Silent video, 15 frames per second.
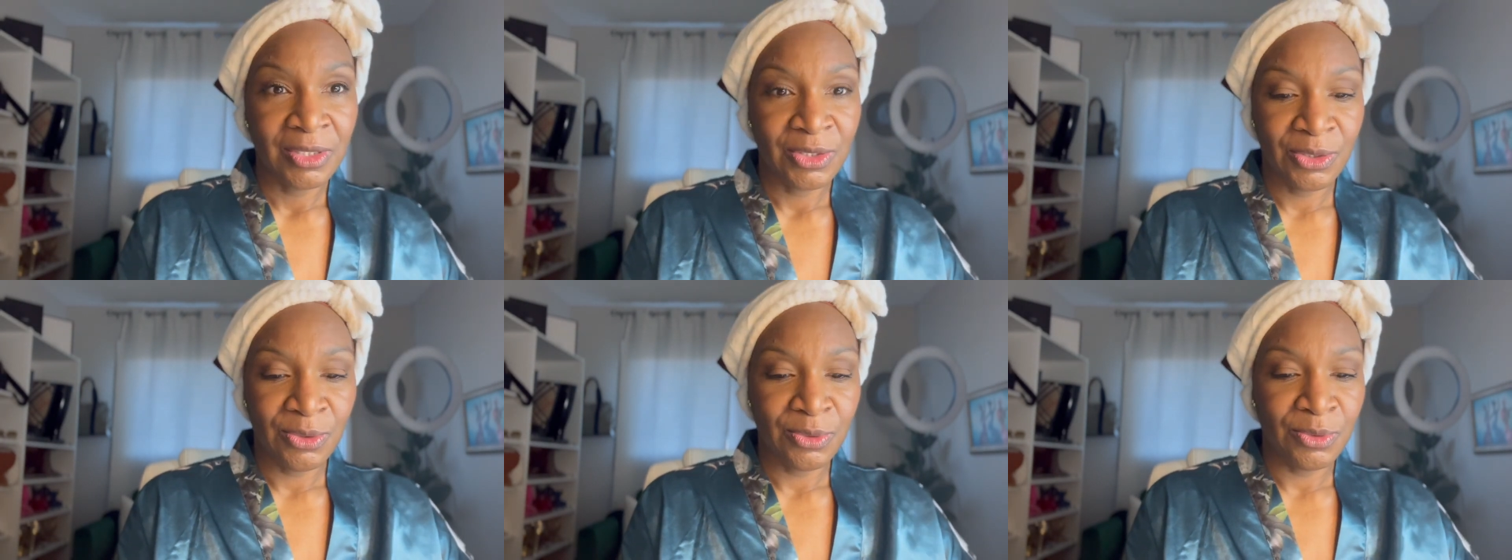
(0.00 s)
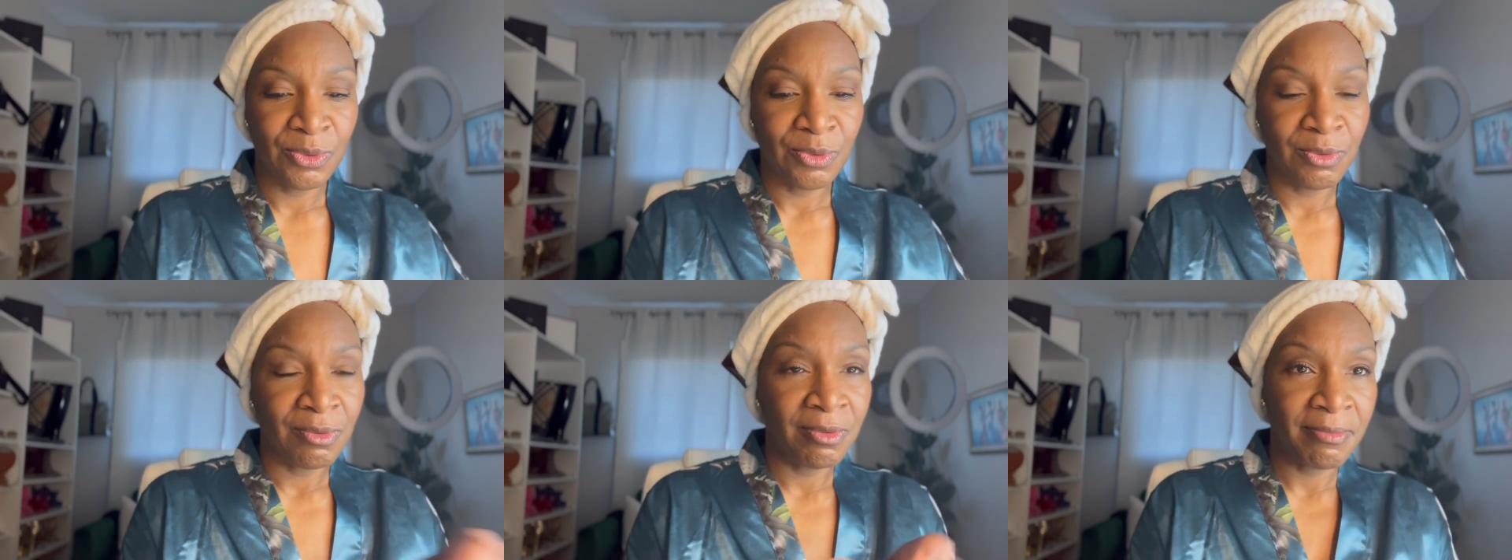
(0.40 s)

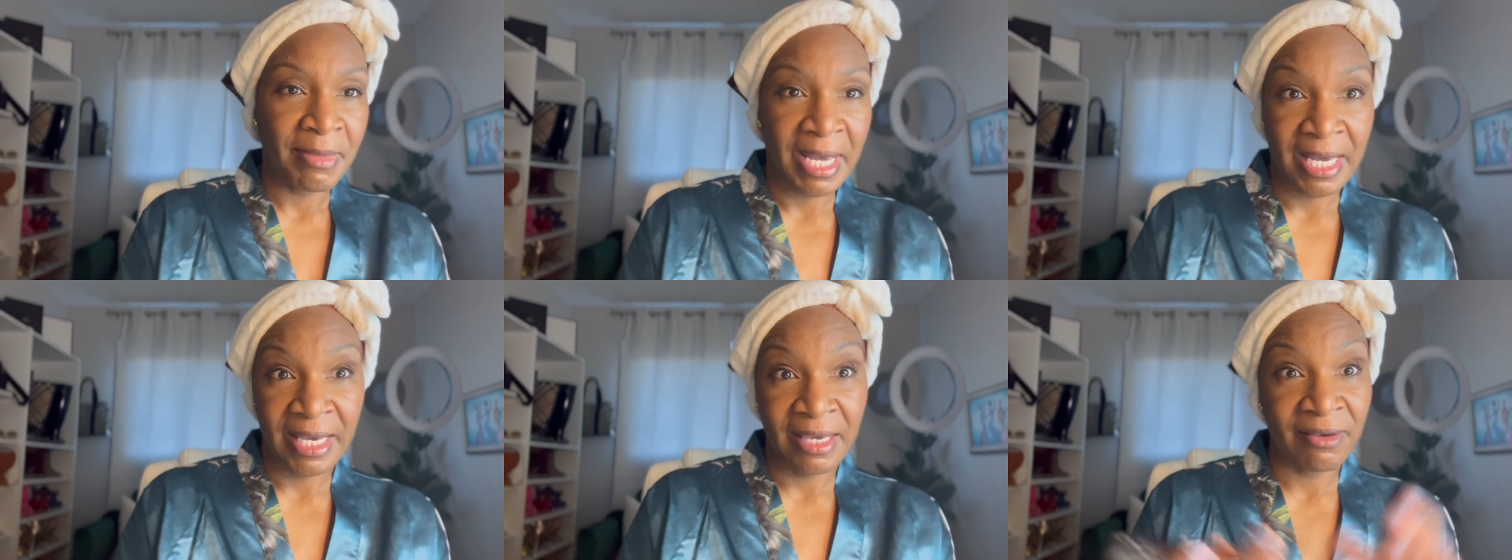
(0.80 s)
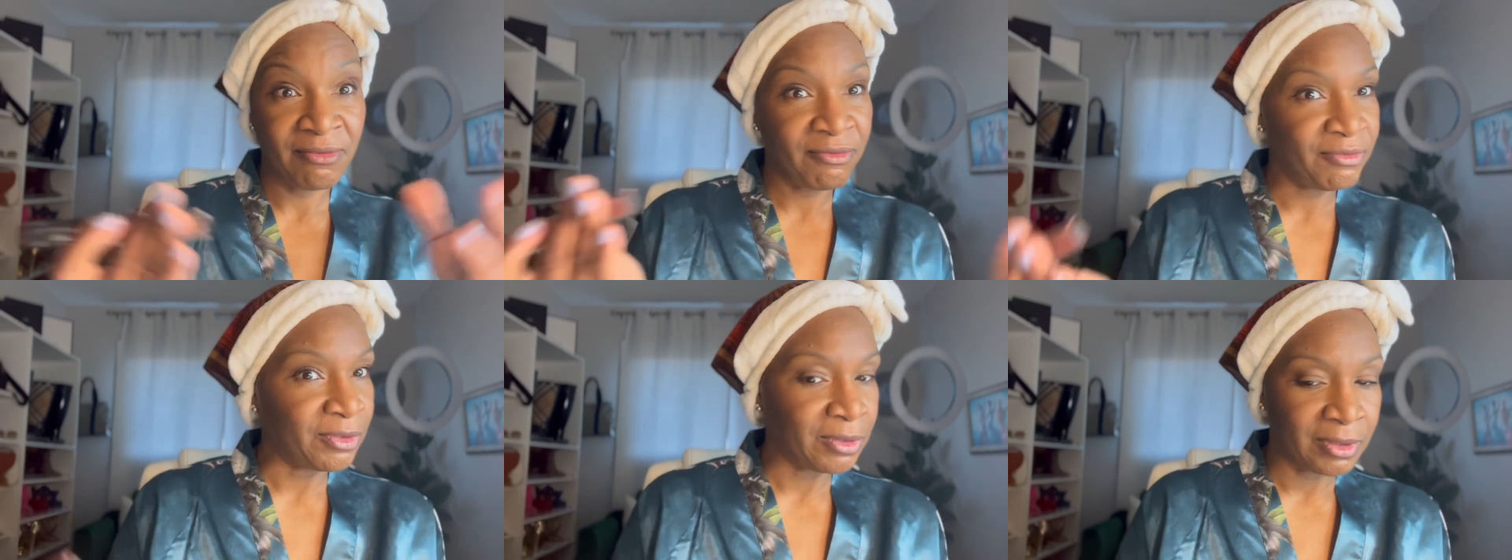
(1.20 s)
do my
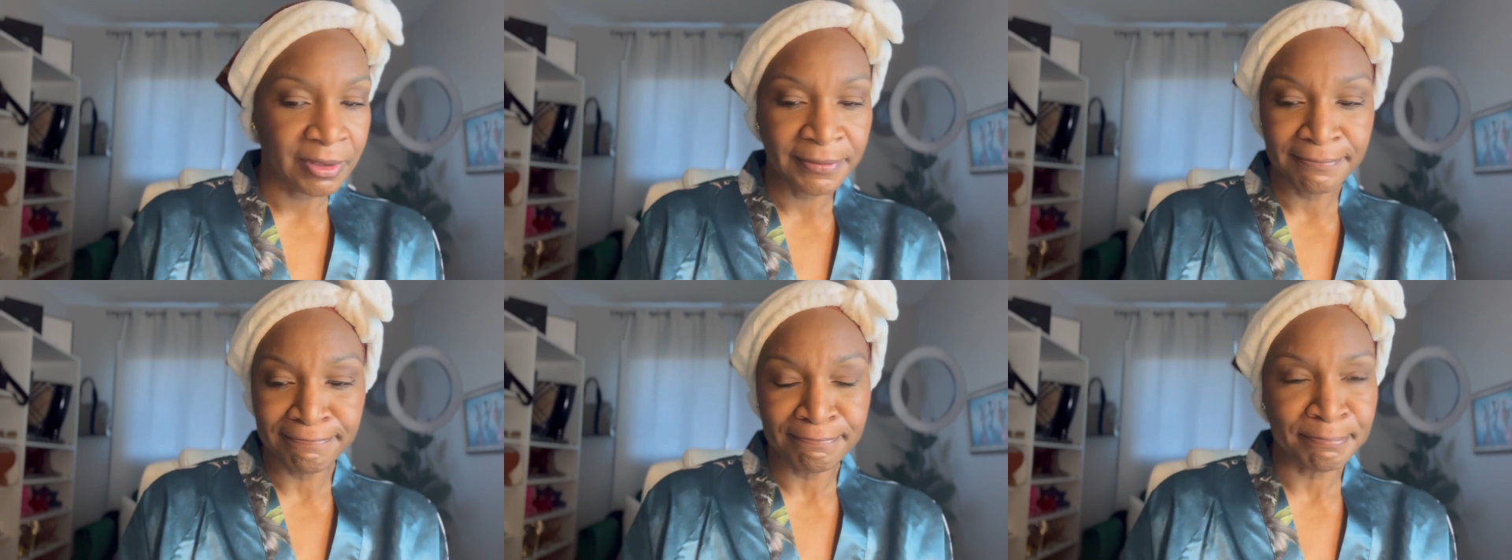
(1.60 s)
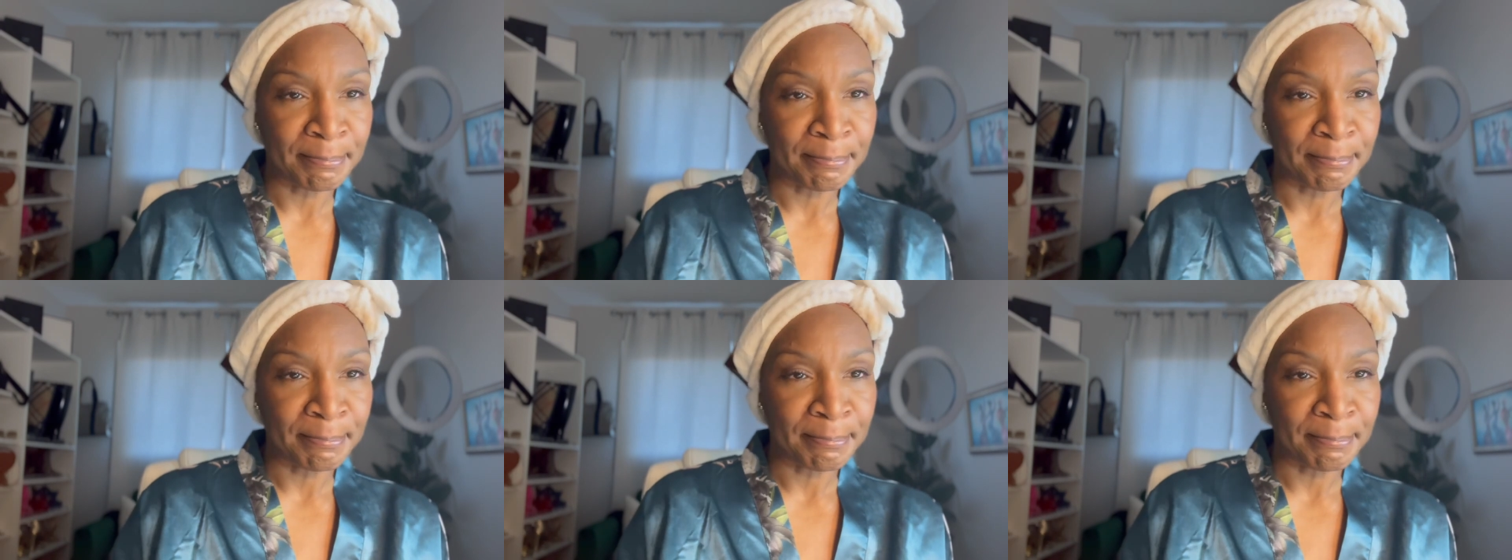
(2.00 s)
full